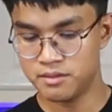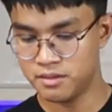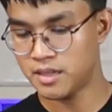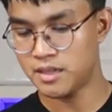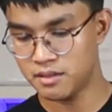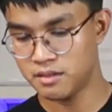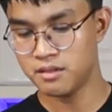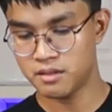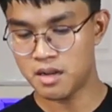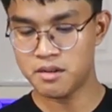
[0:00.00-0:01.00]
See that?
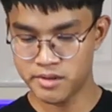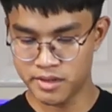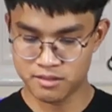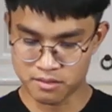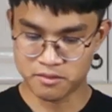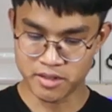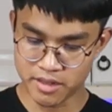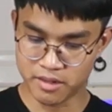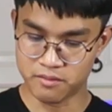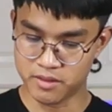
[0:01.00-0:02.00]
100 years of
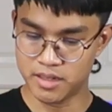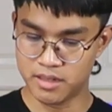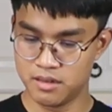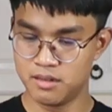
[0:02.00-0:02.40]
training over there.